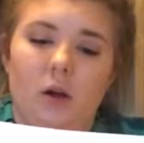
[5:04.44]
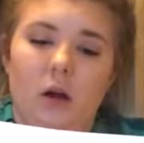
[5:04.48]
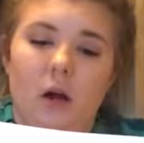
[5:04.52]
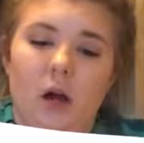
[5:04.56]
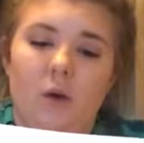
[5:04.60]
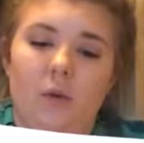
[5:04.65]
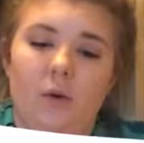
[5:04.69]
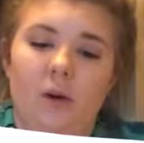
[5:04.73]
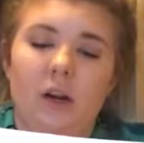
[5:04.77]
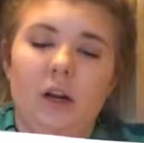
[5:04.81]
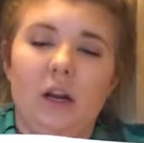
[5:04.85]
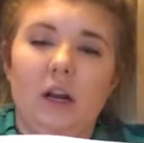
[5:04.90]

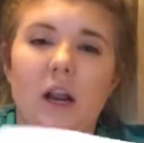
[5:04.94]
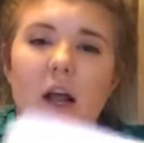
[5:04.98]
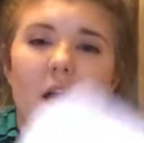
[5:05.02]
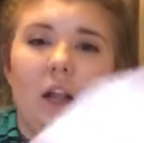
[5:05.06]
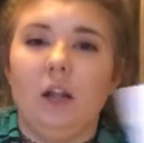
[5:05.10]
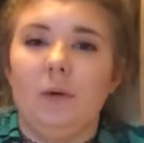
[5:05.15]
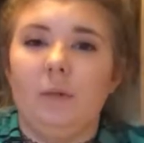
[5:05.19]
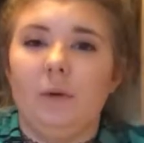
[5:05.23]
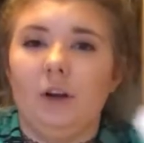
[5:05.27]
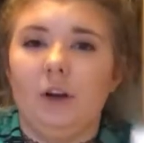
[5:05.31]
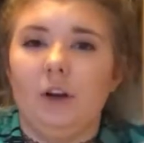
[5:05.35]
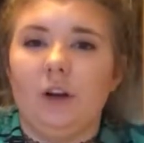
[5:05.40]
I work in an
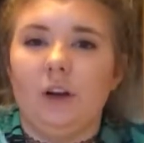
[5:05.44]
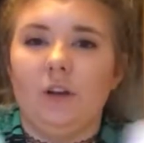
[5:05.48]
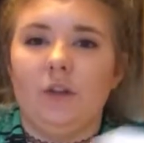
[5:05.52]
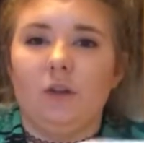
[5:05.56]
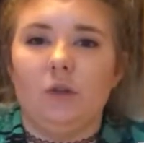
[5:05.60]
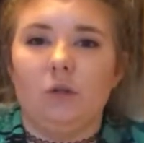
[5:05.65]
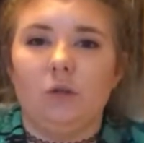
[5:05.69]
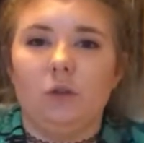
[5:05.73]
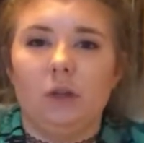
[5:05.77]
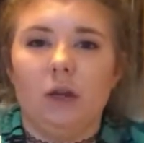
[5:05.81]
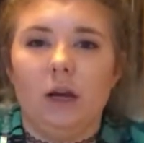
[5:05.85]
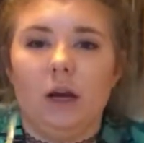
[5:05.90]
elementary
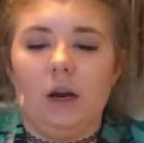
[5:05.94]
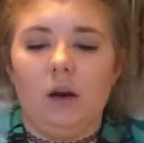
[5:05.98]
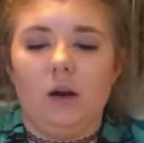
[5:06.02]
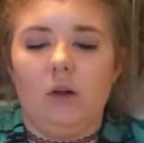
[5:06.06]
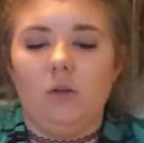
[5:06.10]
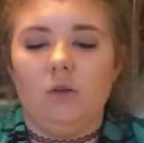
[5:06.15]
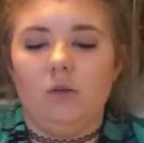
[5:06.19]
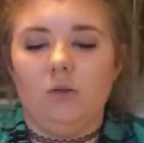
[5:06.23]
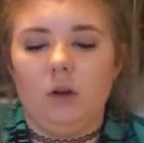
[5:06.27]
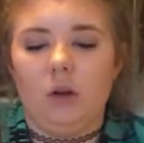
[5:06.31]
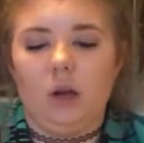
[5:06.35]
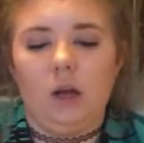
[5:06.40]
school
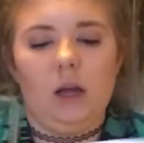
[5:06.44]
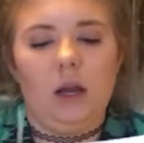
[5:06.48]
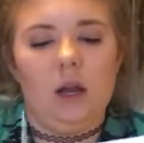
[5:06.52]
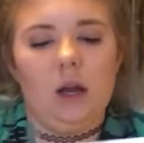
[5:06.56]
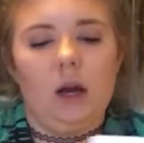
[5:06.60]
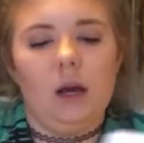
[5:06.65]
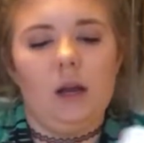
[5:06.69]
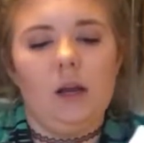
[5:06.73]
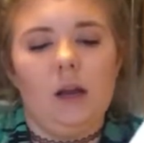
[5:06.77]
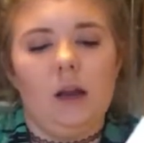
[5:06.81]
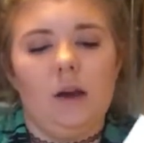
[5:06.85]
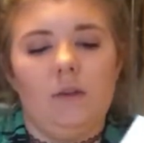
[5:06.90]
now, and
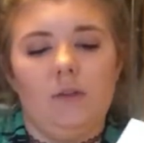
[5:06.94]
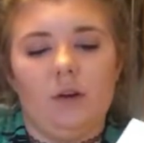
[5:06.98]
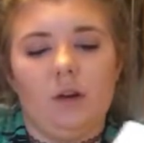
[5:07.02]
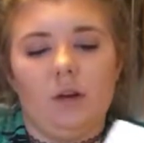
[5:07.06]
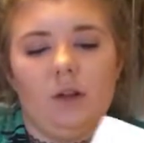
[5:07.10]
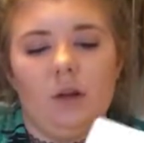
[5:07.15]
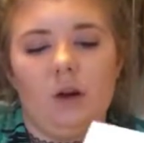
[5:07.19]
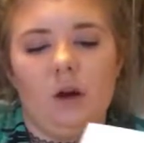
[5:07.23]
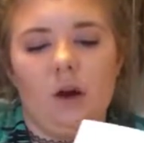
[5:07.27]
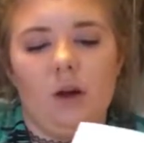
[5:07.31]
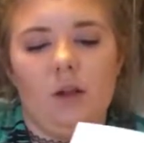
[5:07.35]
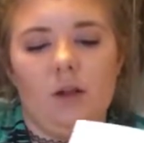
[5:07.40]
I never
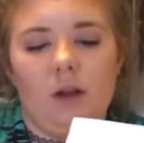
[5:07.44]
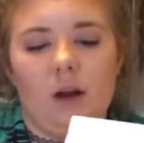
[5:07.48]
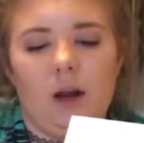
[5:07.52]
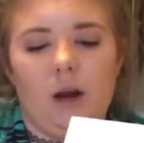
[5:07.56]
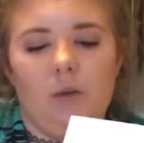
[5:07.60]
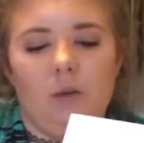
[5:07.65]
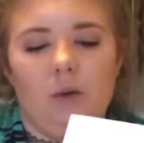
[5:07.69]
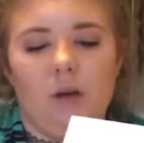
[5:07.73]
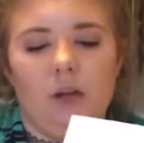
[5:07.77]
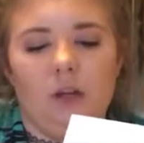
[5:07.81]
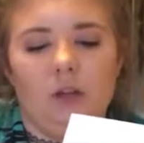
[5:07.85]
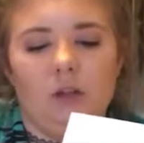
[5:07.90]
thought that I
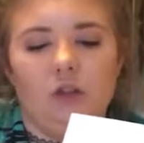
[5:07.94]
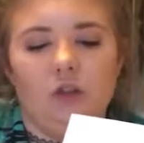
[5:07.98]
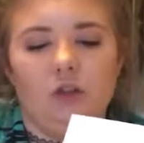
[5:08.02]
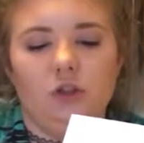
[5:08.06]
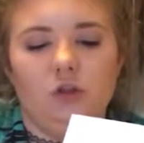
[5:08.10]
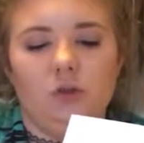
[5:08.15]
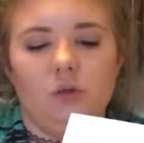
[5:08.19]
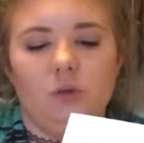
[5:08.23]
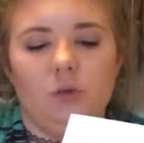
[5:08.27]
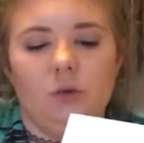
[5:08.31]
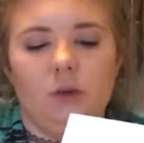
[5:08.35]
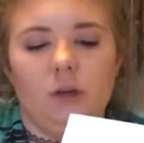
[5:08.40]
would
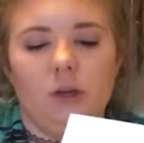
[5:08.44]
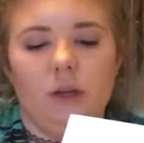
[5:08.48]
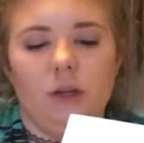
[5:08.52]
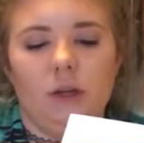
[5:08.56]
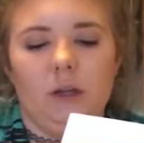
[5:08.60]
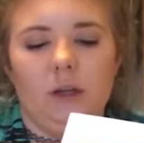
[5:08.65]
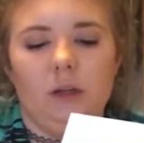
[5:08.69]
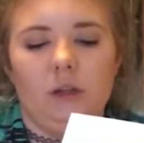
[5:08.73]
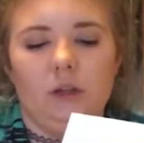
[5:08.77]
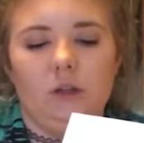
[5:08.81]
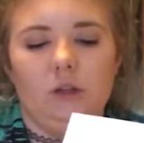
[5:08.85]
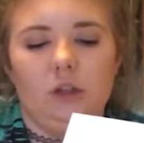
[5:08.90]

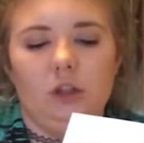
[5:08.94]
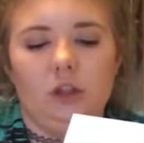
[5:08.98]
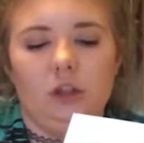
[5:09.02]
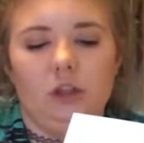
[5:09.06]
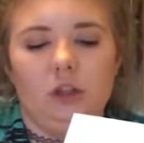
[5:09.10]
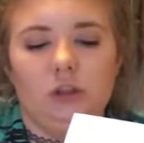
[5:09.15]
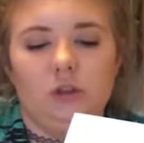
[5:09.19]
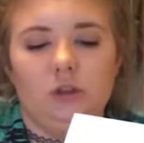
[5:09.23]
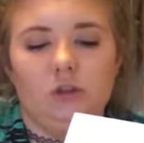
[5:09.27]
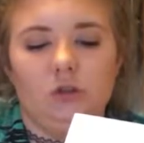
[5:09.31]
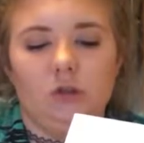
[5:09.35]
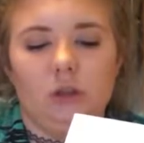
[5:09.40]
enjoy
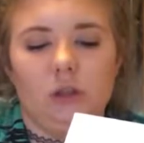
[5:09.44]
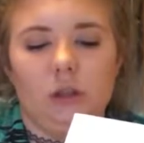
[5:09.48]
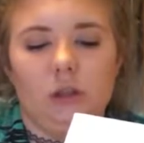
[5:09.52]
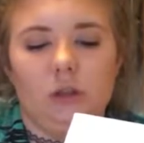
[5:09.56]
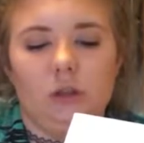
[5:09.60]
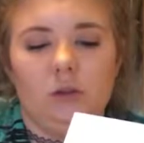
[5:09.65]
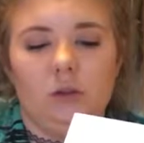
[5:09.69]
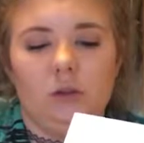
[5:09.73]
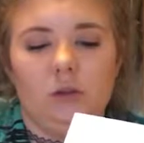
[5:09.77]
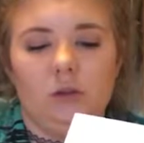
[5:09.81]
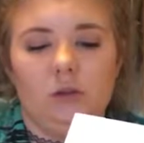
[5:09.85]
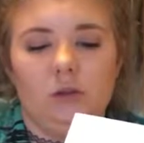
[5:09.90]

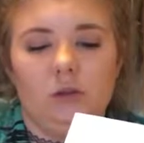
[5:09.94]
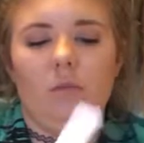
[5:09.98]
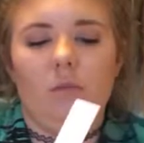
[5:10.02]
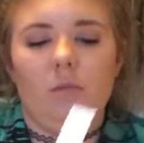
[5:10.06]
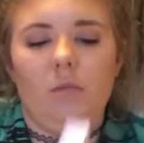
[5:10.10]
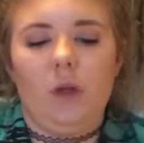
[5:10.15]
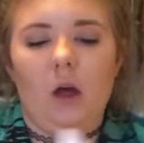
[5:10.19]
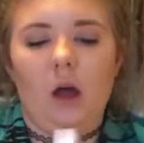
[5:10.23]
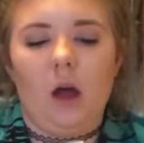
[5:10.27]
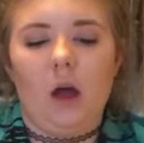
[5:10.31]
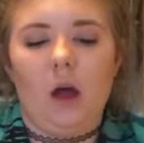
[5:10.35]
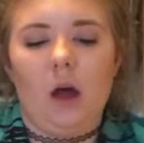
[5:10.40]
children.
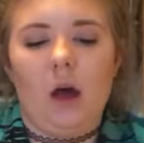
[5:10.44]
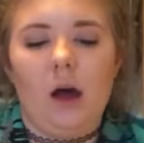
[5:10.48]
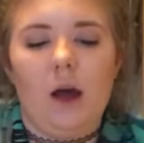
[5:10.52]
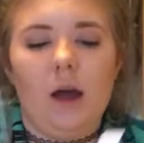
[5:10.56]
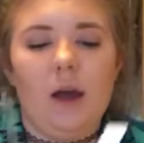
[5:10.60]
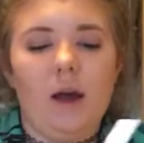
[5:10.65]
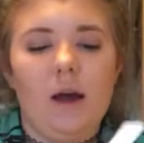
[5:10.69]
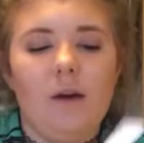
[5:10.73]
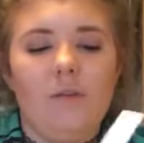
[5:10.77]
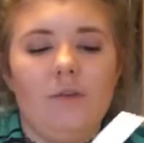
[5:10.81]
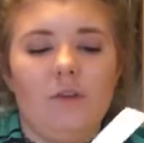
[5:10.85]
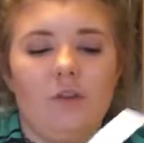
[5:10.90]
I
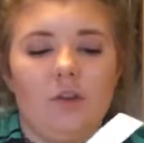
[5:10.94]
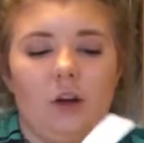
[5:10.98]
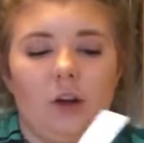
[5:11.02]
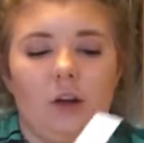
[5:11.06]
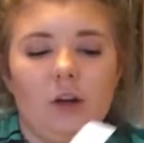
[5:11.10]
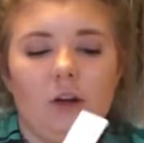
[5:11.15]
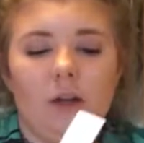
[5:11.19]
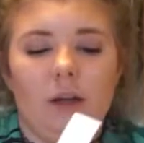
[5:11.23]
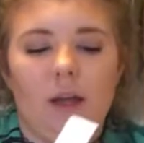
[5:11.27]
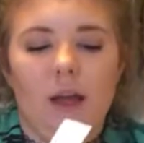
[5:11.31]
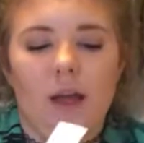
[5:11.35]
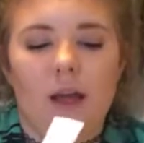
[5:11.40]
have
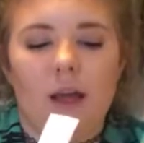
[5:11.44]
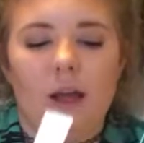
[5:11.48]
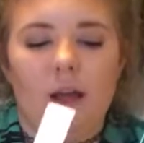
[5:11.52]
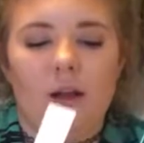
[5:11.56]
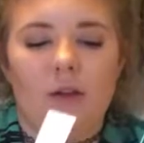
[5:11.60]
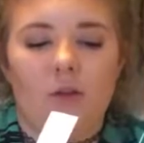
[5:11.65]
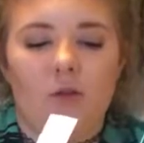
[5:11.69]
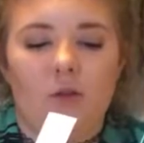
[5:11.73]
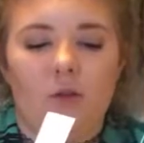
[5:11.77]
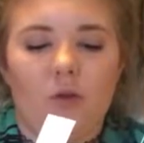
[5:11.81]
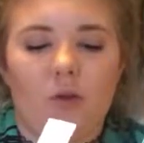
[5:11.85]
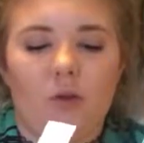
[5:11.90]
certain
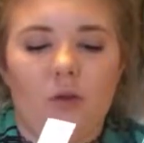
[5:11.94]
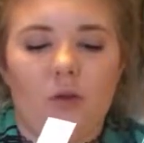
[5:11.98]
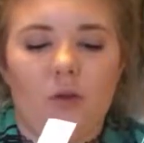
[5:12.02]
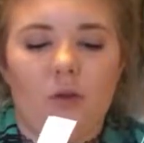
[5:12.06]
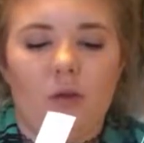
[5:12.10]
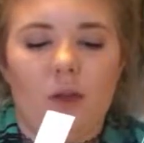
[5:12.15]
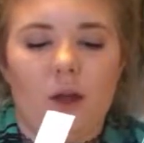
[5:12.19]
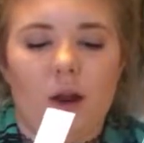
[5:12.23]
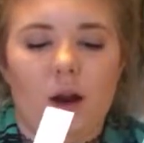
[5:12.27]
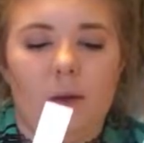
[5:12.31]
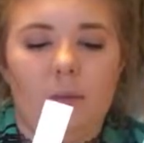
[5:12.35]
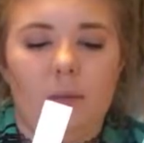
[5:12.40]
kids
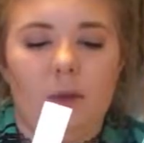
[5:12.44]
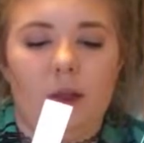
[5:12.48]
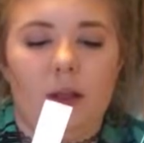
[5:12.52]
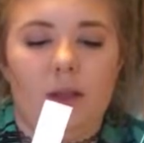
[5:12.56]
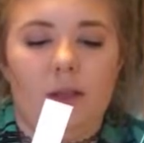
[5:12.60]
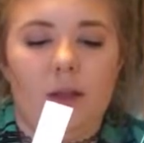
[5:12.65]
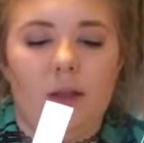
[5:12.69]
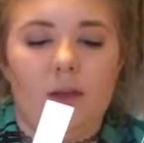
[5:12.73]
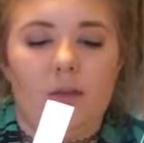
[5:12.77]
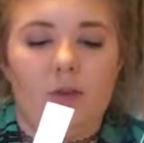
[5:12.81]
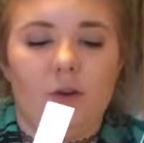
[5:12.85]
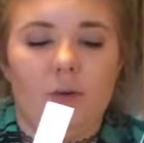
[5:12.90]
that I'm like,
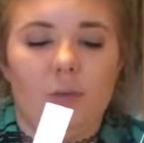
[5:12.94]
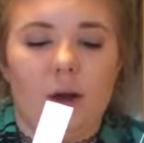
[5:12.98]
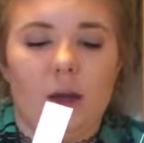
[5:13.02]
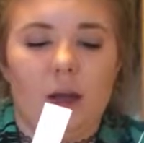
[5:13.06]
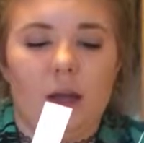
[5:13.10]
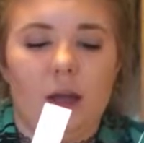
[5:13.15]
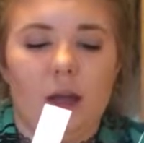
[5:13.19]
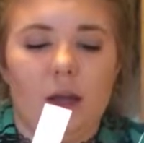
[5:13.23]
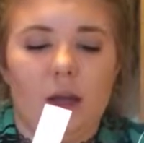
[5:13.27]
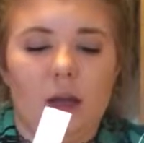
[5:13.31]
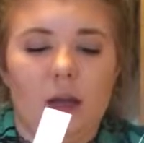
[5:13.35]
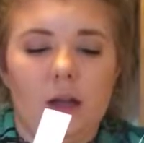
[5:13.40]
these are my
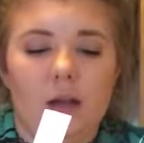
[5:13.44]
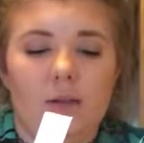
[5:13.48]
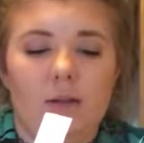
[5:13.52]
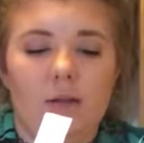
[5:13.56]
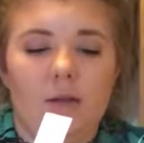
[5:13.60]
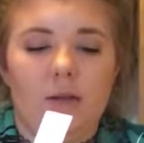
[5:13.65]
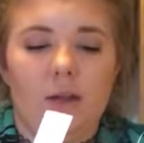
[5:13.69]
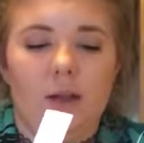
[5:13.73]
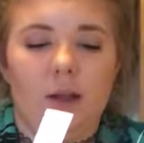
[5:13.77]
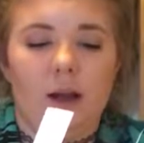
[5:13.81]
kids.